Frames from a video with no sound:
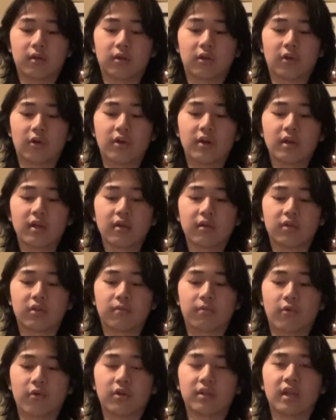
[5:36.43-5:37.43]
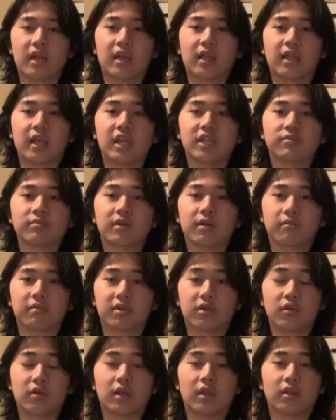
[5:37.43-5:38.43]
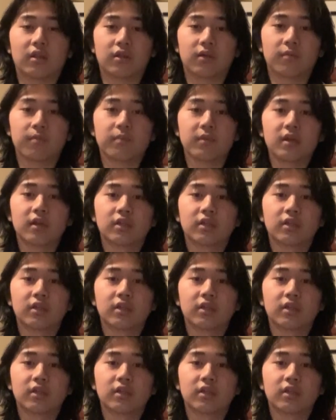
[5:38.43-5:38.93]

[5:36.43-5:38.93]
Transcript: learning, supports, and engagement of students,